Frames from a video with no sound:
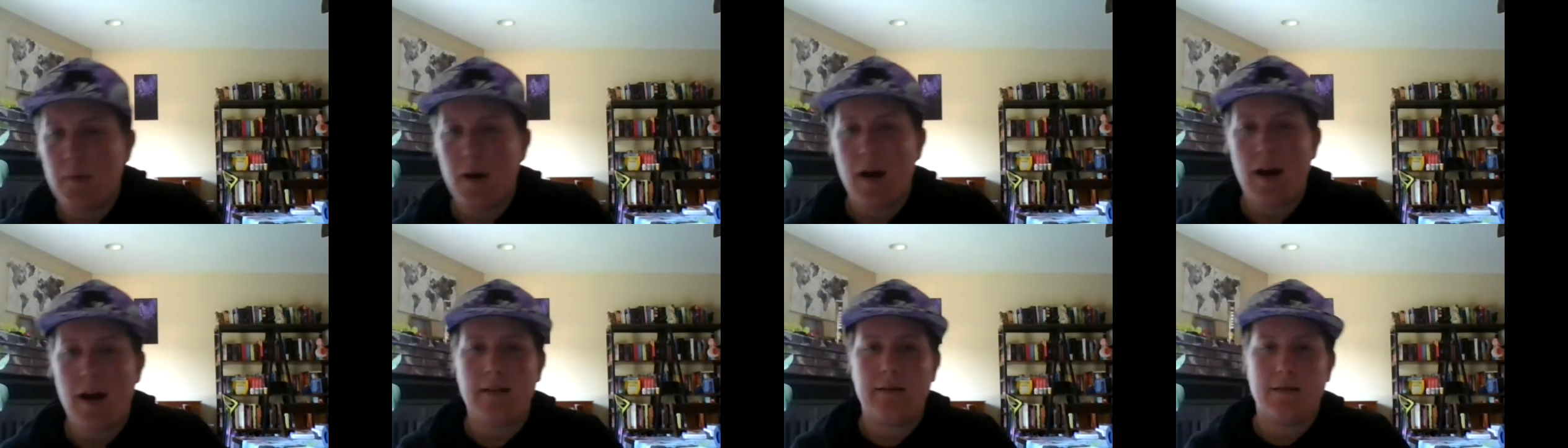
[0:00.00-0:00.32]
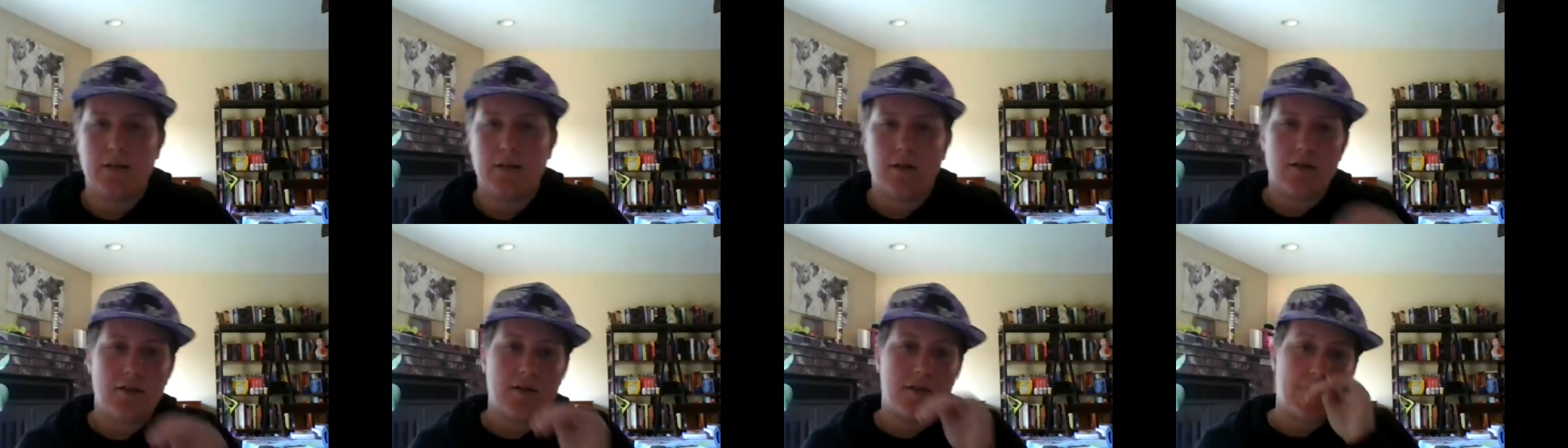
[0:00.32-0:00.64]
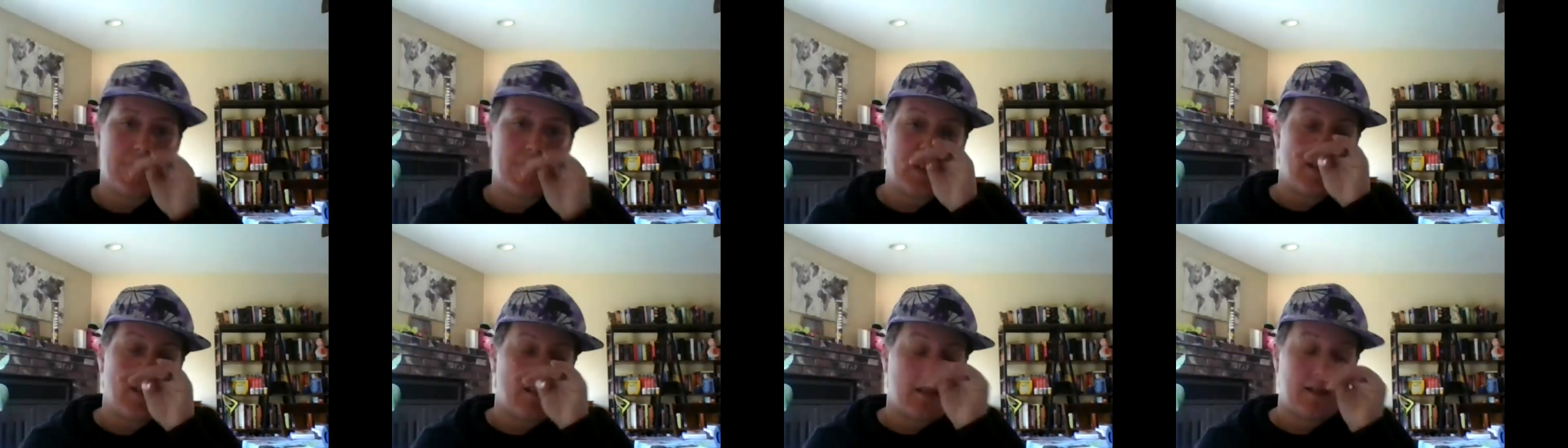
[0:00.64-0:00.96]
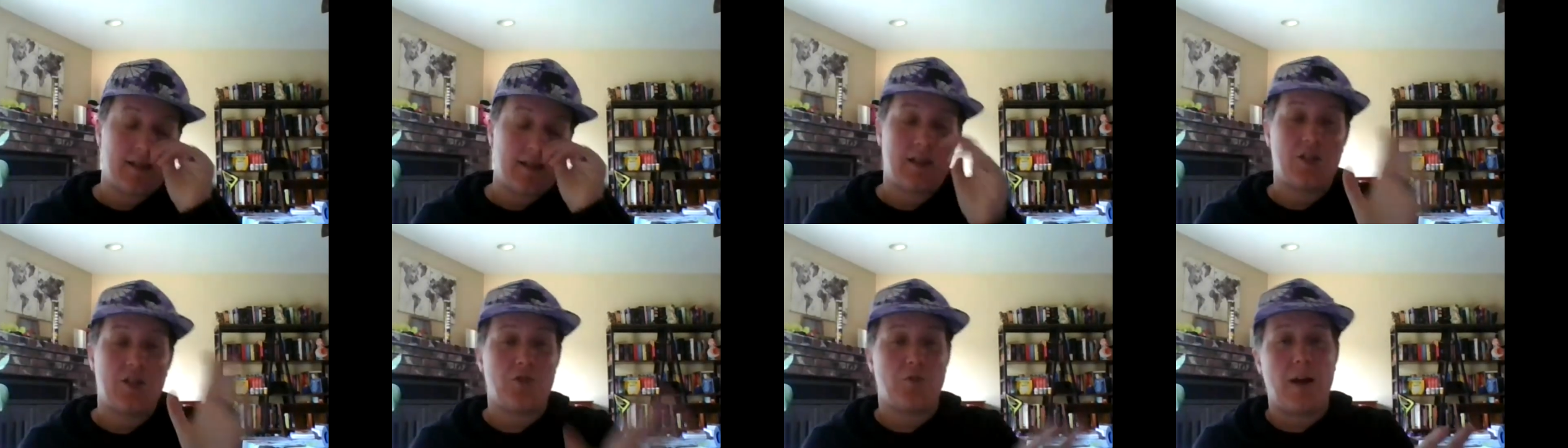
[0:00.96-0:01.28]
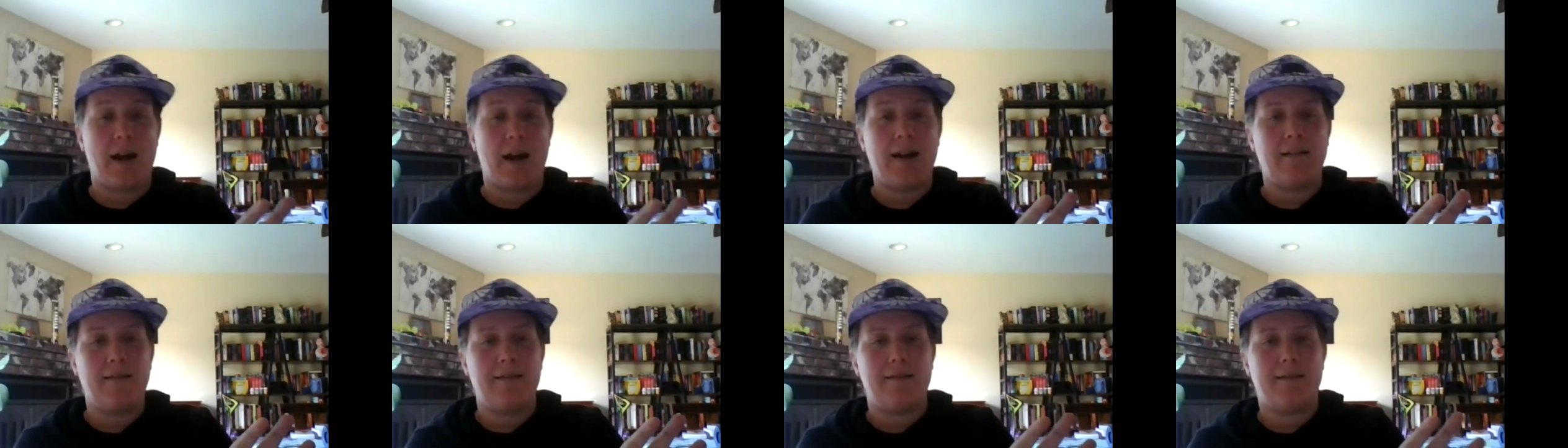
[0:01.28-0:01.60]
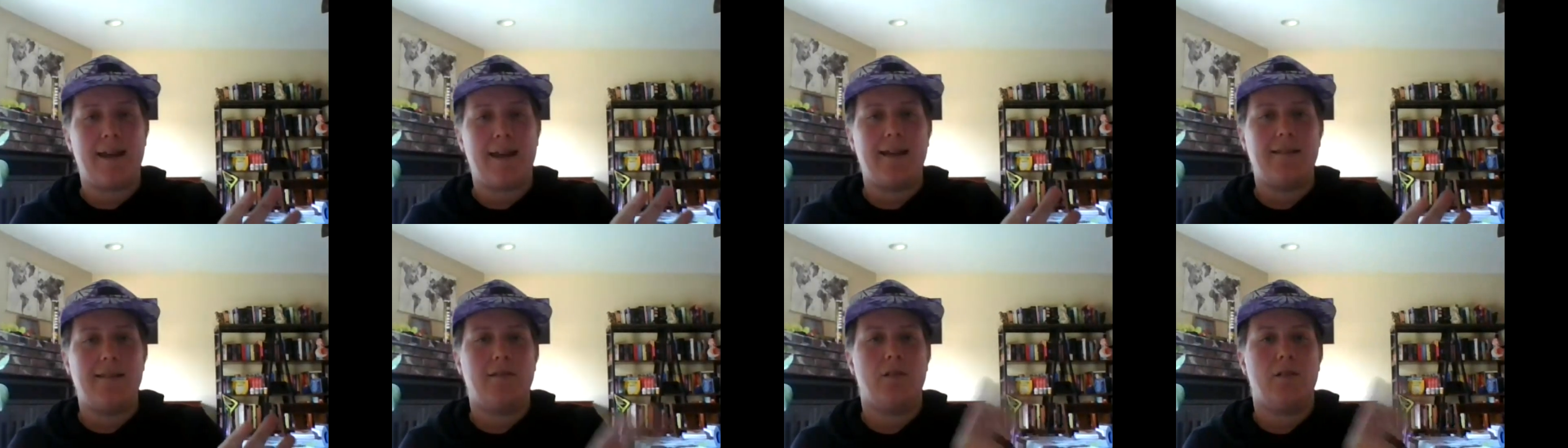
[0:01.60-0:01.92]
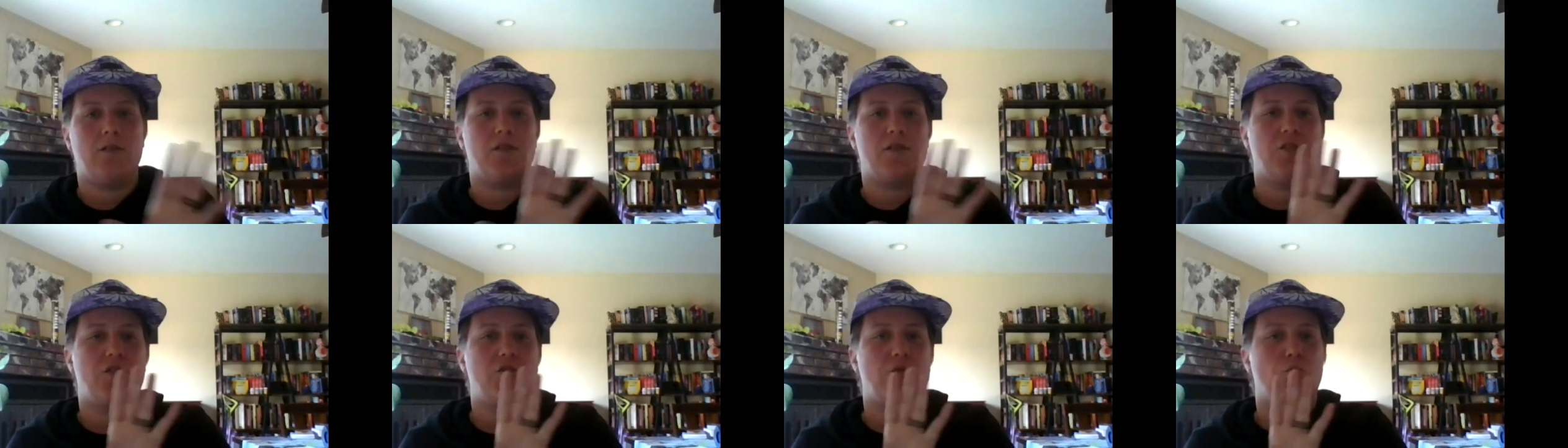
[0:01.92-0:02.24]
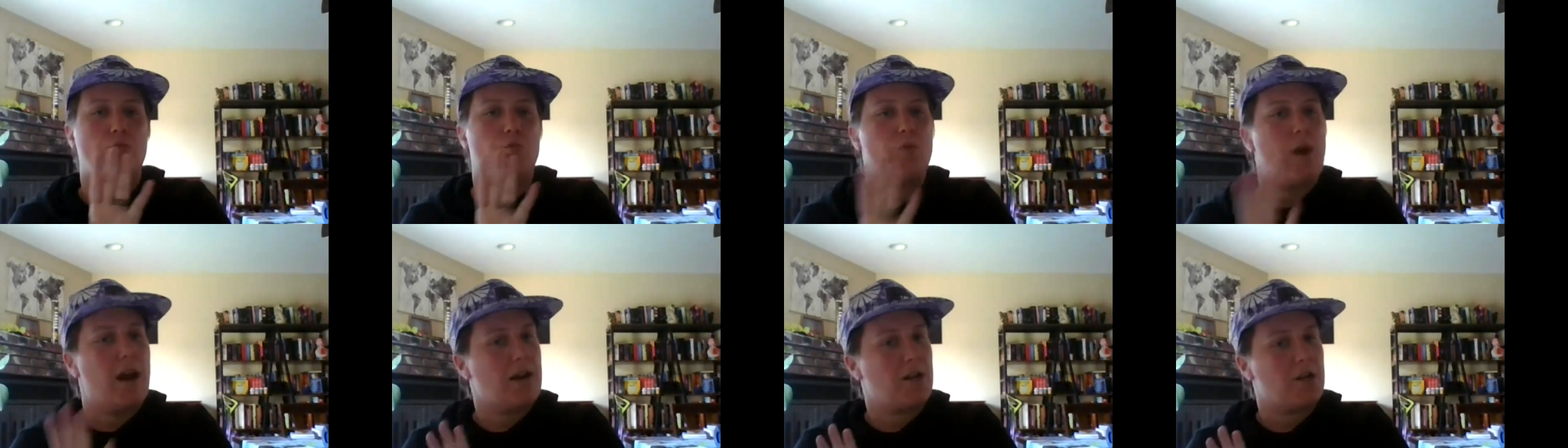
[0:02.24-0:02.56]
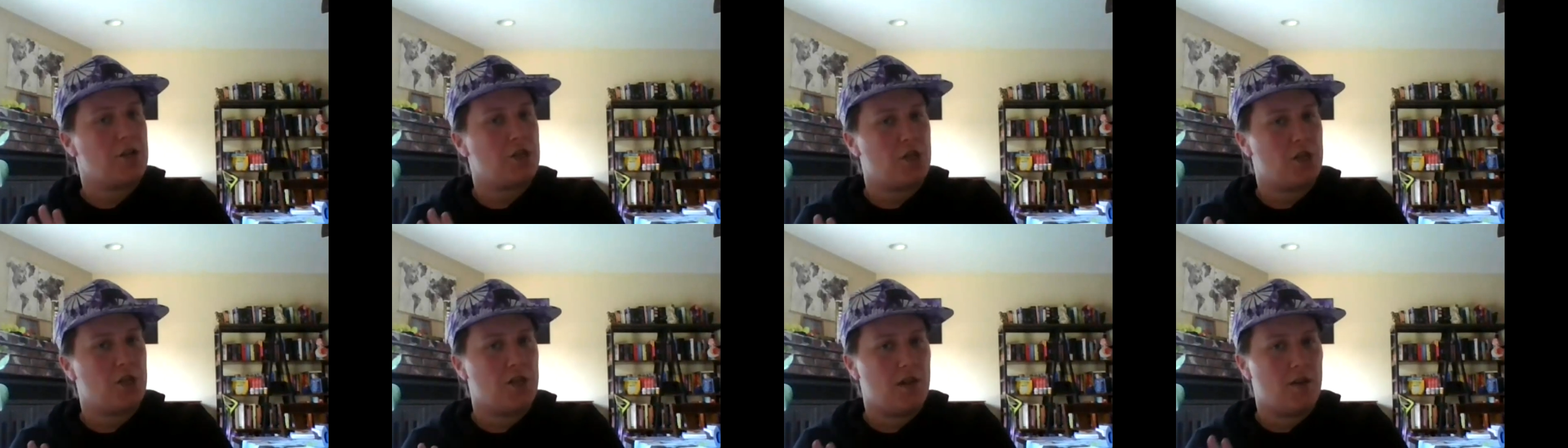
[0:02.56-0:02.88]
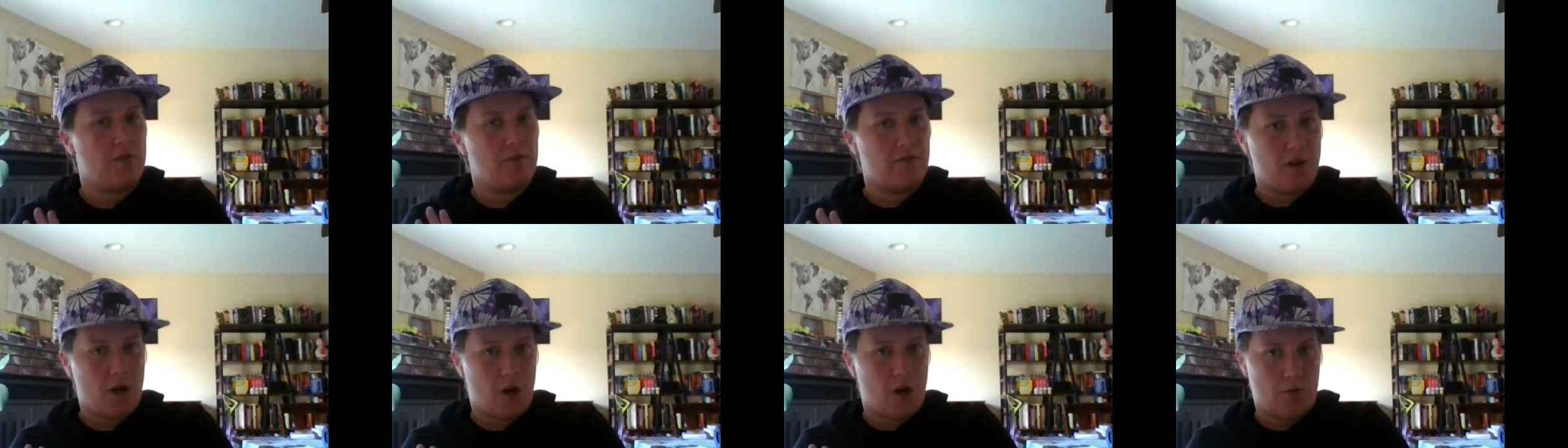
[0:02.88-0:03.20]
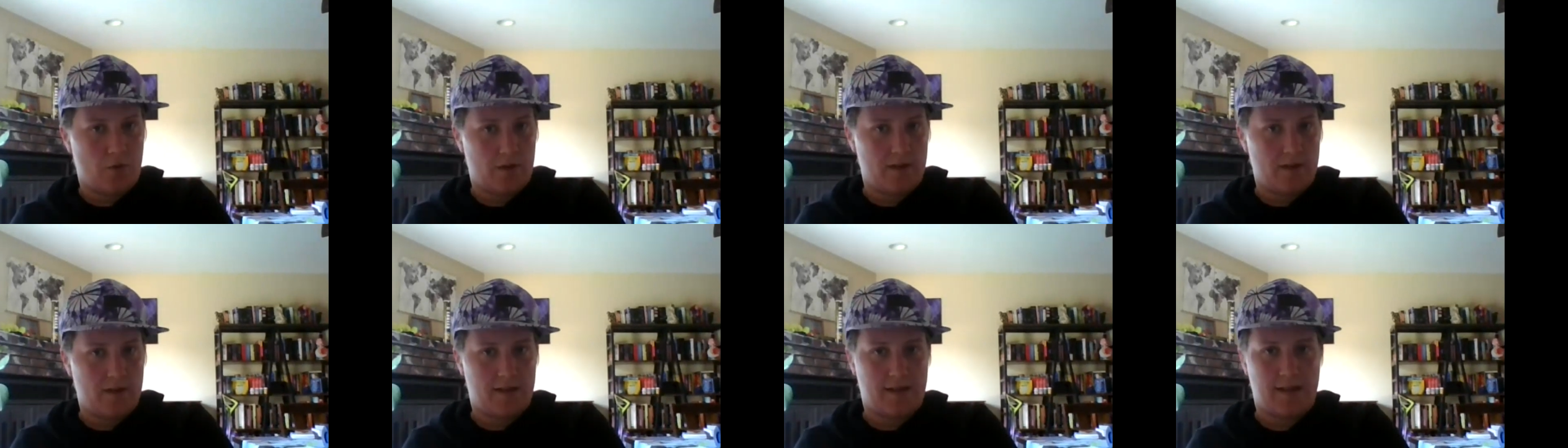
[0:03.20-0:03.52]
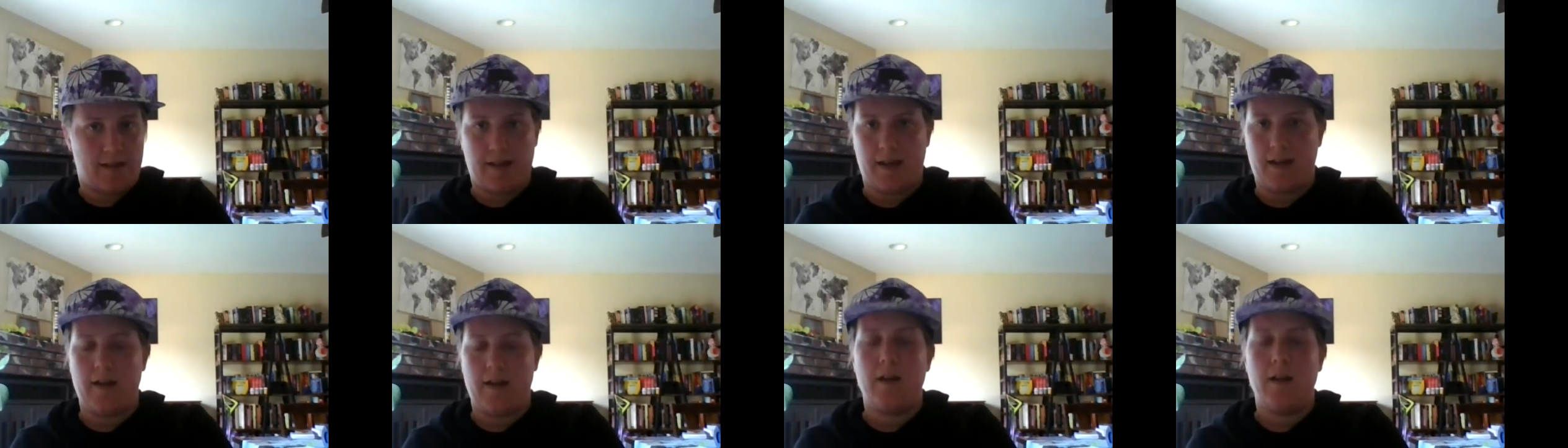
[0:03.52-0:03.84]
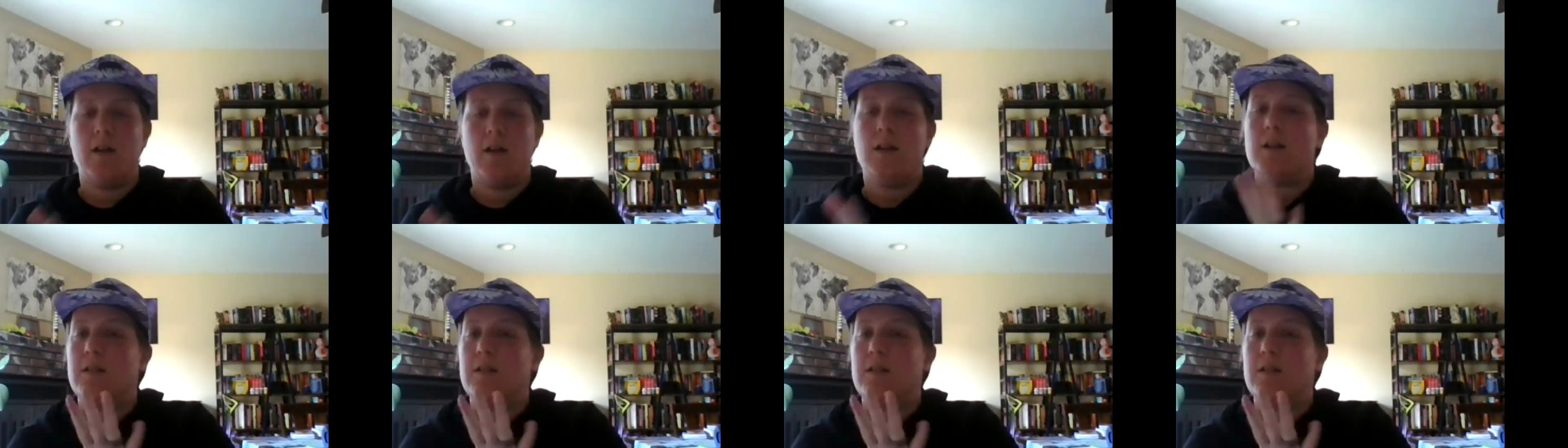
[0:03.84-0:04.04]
in mind there's strength and there's direction of Cohen's d.